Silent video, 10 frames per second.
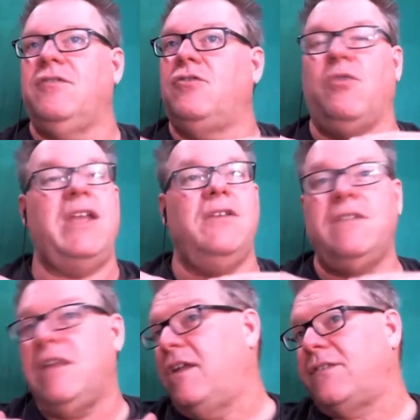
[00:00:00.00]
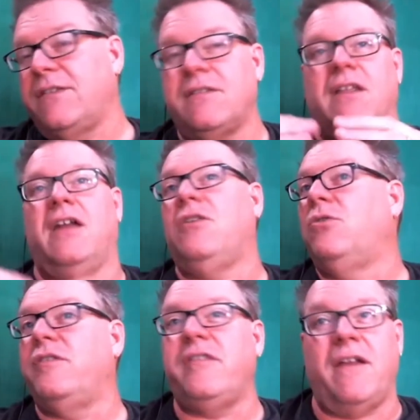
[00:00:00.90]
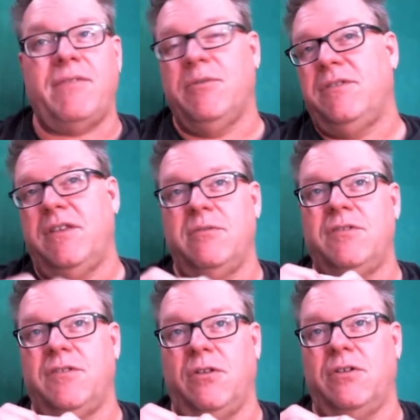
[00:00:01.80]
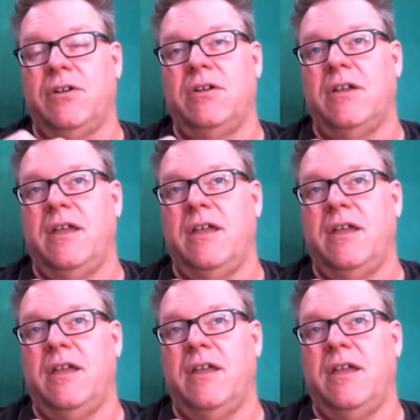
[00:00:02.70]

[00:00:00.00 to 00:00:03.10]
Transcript: Great use cases, a lot of cool stuff that was done with Solr